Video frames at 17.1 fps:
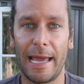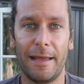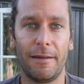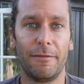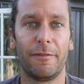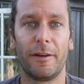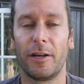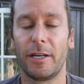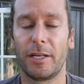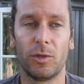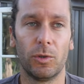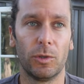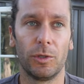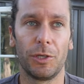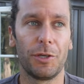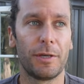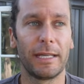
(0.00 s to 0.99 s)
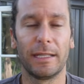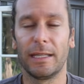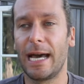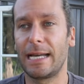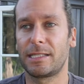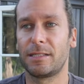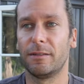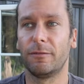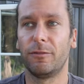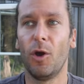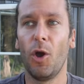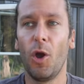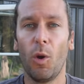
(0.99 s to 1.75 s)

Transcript: and very cool you get lots of